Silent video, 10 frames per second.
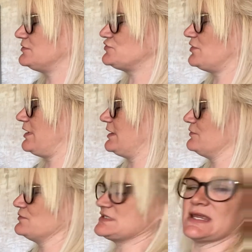
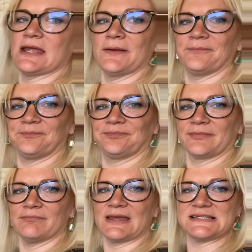triangles here
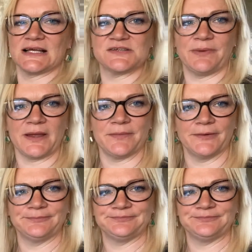made out of paper.